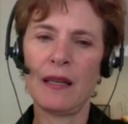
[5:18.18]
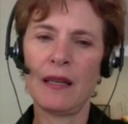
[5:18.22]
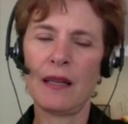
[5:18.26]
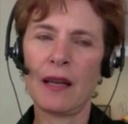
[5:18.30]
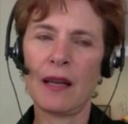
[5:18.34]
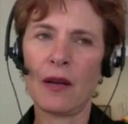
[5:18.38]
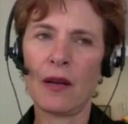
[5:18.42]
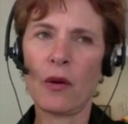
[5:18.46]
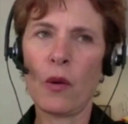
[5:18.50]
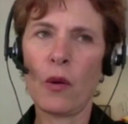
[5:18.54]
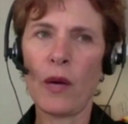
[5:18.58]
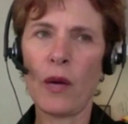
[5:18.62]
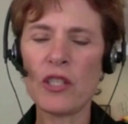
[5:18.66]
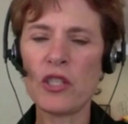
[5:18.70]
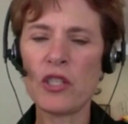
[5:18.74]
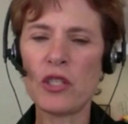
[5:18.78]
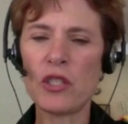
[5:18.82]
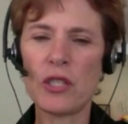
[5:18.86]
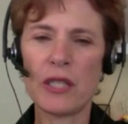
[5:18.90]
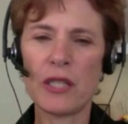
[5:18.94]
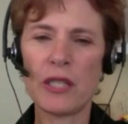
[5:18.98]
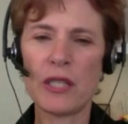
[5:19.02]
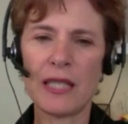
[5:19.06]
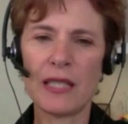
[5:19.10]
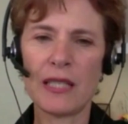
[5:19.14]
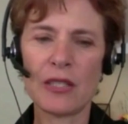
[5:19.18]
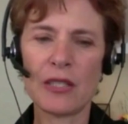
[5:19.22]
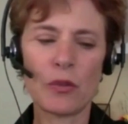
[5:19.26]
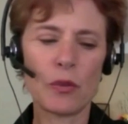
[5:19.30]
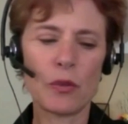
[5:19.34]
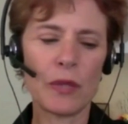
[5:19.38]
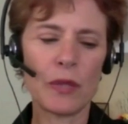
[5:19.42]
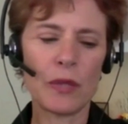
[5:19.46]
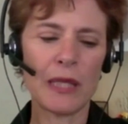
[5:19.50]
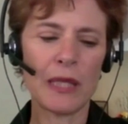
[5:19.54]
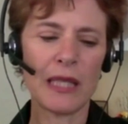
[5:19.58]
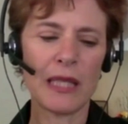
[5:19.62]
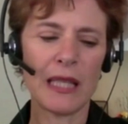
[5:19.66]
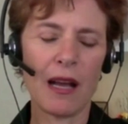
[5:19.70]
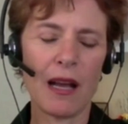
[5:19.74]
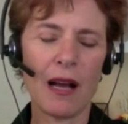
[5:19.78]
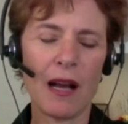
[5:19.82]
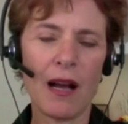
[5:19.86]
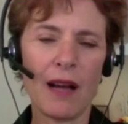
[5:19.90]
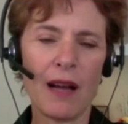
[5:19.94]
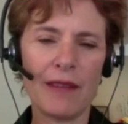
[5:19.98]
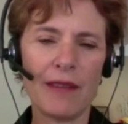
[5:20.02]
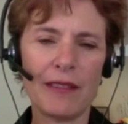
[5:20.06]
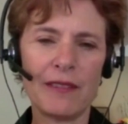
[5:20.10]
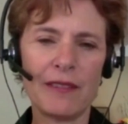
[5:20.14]
A question is really
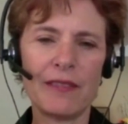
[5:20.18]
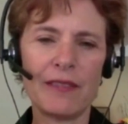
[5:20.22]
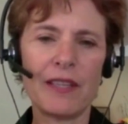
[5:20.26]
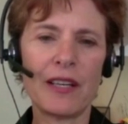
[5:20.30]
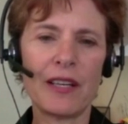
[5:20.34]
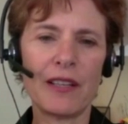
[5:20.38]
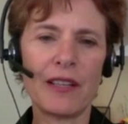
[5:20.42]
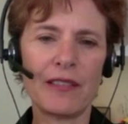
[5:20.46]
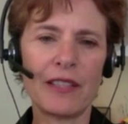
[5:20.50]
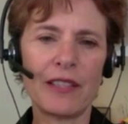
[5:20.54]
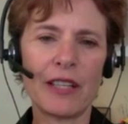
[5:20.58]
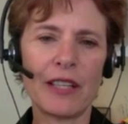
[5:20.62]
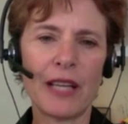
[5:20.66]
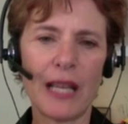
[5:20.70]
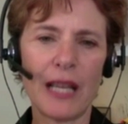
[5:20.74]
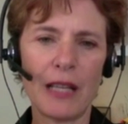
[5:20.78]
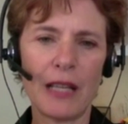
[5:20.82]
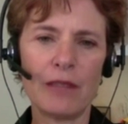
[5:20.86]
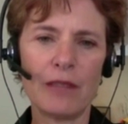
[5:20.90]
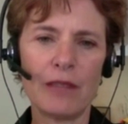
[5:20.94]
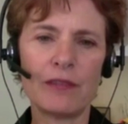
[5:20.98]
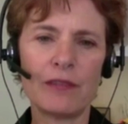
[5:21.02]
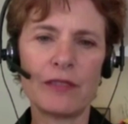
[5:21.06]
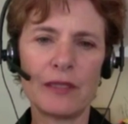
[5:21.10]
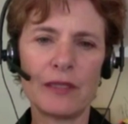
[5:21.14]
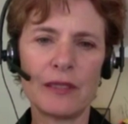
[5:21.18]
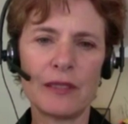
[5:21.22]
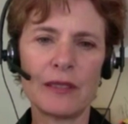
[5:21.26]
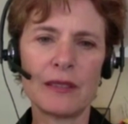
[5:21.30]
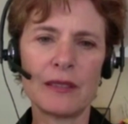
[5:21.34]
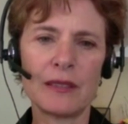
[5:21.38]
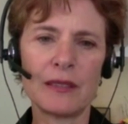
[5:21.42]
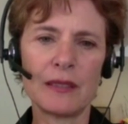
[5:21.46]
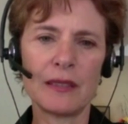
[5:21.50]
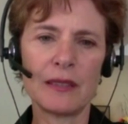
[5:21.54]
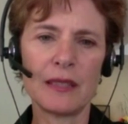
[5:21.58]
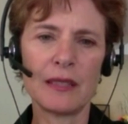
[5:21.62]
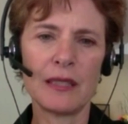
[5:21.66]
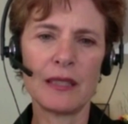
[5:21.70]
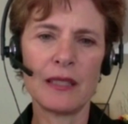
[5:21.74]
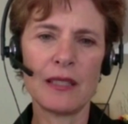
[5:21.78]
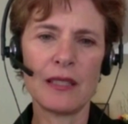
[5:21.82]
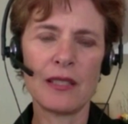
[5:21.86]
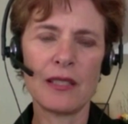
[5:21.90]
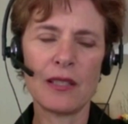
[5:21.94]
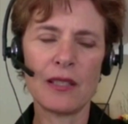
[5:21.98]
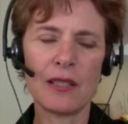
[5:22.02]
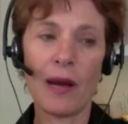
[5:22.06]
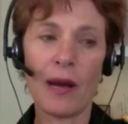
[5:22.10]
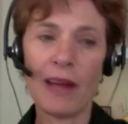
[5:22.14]
often very, very helpful.
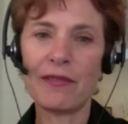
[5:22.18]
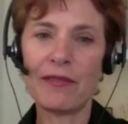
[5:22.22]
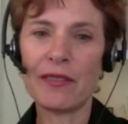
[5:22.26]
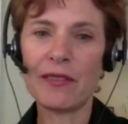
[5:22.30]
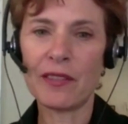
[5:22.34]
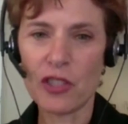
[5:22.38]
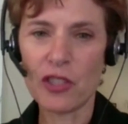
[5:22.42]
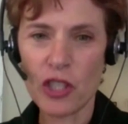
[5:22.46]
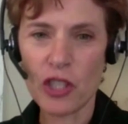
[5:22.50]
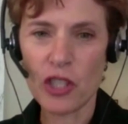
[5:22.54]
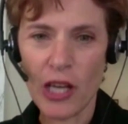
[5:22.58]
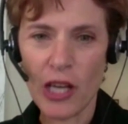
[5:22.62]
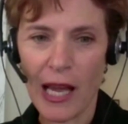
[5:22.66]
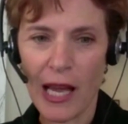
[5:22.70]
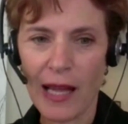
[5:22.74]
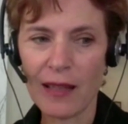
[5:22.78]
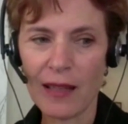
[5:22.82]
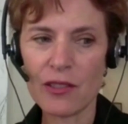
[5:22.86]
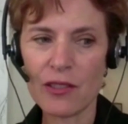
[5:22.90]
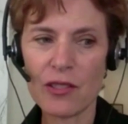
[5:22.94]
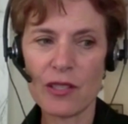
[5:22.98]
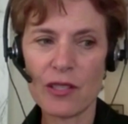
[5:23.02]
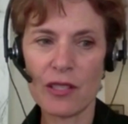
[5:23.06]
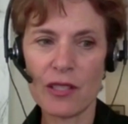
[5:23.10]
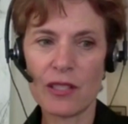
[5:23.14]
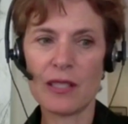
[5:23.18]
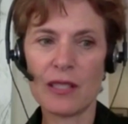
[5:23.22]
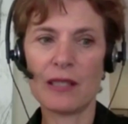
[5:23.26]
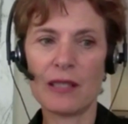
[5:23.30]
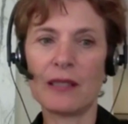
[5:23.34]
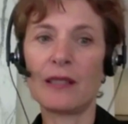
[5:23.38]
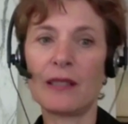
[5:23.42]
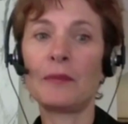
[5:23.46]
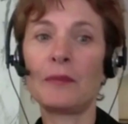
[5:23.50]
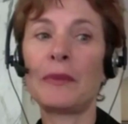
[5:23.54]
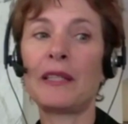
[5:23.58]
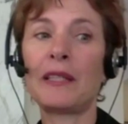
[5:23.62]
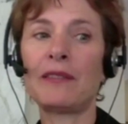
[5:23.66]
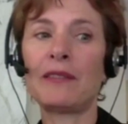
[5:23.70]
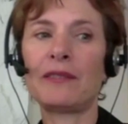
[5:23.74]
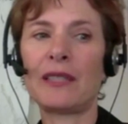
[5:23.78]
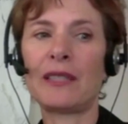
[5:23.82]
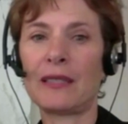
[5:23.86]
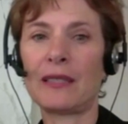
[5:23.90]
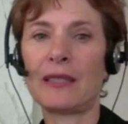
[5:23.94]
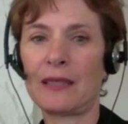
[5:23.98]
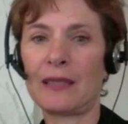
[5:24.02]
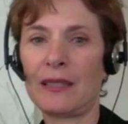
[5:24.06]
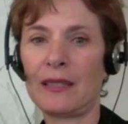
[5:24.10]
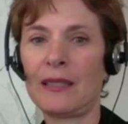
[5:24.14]
So I feel challenged, just a little bit of
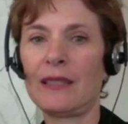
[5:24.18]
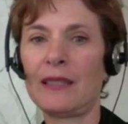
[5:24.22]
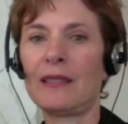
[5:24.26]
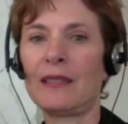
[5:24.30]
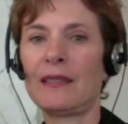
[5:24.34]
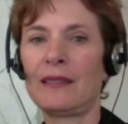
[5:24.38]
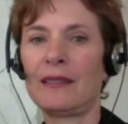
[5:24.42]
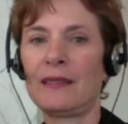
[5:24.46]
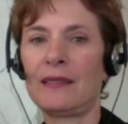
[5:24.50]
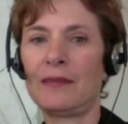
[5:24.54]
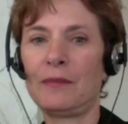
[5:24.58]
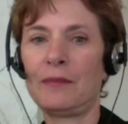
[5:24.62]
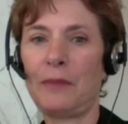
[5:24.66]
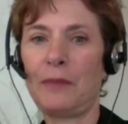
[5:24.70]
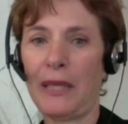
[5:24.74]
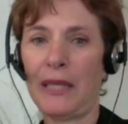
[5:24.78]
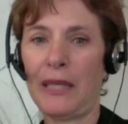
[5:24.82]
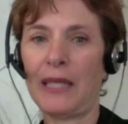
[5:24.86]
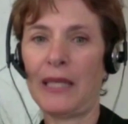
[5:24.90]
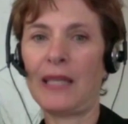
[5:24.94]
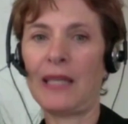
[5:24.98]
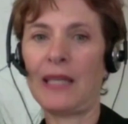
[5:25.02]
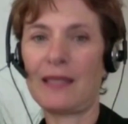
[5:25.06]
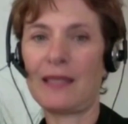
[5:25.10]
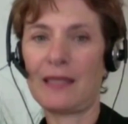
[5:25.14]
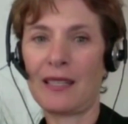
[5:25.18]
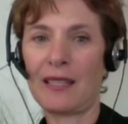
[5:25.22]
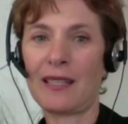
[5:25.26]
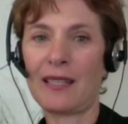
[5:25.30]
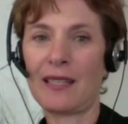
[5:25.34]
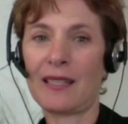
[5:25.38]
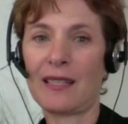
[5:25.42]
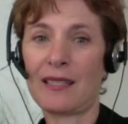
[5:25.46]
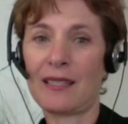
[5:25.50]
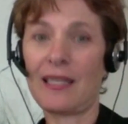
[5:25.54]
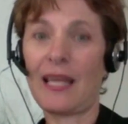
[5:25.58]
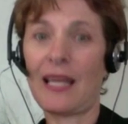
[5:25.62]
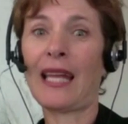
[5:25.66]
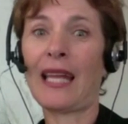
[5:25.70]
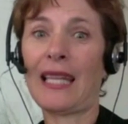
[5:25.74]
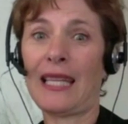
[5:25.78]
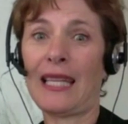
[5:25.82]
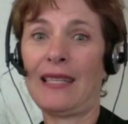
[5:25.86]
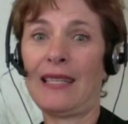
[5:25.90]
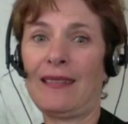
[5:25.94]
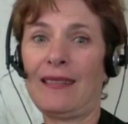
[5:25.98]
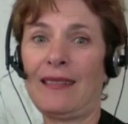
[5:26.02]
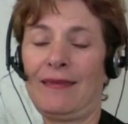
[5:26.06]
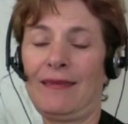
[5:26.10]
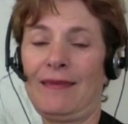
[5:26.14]
a bit. It's going to excite
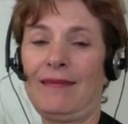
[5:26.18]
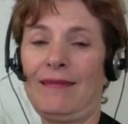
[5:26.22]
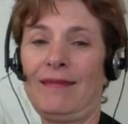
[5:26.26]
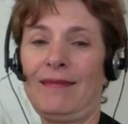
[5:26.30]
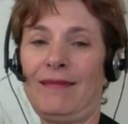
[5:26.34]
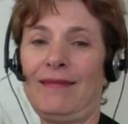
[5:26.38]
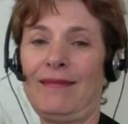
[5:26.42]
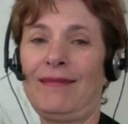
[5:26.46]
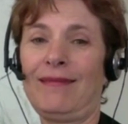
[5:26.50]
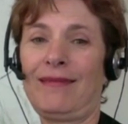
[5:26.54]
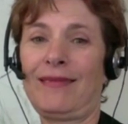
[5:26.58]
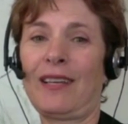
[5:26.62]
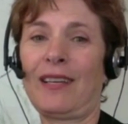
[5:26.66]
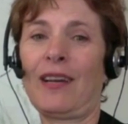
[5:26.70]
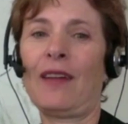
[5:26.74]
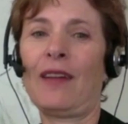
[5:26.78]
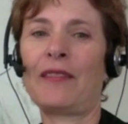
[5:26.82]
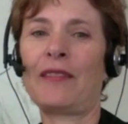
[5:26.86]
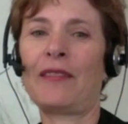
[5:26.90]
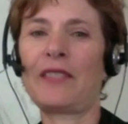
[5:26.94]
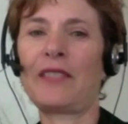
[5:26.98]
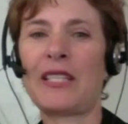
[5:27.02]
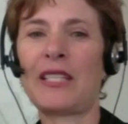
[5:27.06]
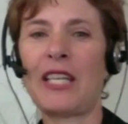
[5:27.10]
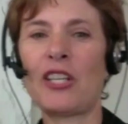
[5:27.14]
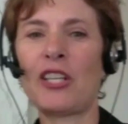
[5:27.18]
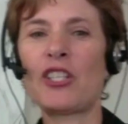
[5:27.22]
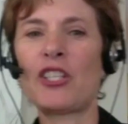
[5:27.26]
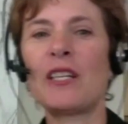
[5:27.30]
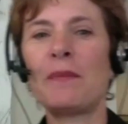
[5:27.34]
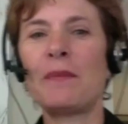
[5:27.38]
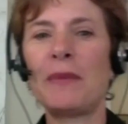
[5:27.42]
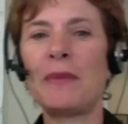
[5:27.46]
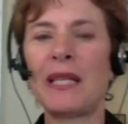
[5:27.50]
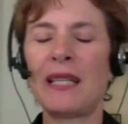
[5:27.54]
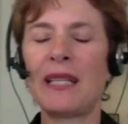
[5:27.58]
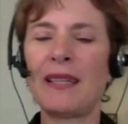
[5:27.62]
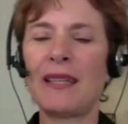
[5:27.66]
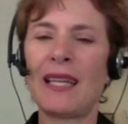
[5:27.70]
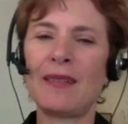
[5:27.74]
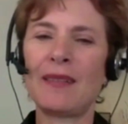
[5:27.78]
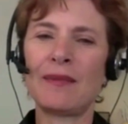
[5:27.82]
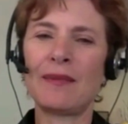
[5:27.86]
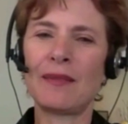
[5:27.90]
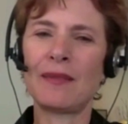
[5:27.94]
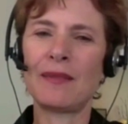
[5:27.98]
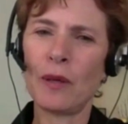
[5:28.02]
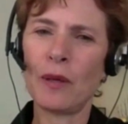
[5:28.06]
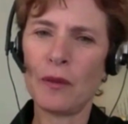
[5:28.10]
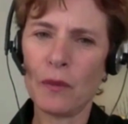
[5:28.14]
the conversation a bit. And
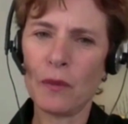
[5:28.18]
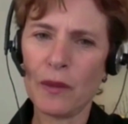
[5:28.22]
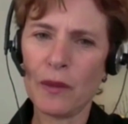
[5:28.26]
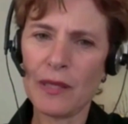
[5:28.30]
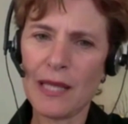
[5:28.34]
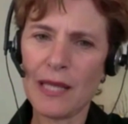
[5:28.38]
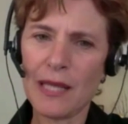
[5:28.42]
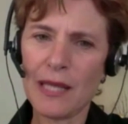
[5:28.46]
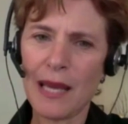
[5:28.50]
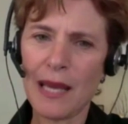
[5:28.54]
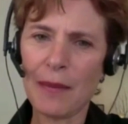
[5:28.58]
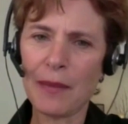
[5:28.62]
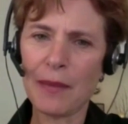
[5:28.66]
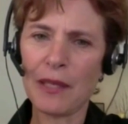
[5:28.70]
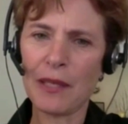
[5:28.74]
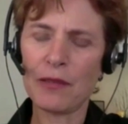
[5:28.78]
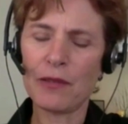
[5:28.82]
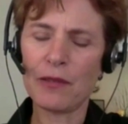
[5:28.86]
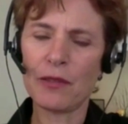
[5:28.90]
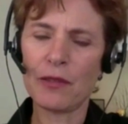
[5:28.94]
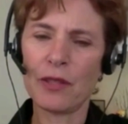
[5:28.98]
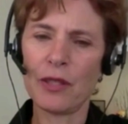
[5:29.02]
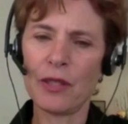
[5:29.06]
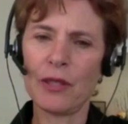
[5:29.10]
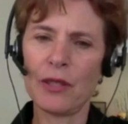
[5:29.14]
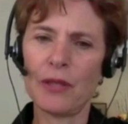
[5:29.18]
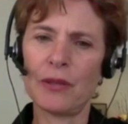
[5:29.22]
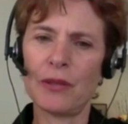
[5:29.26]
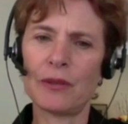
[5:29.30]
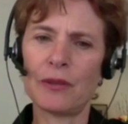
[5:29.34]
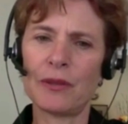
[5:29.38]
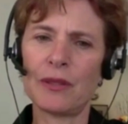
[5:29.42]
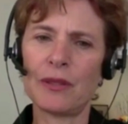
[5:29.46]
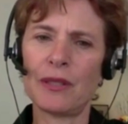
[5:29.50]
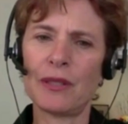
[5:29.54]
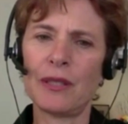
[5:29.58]
then what's happening for you?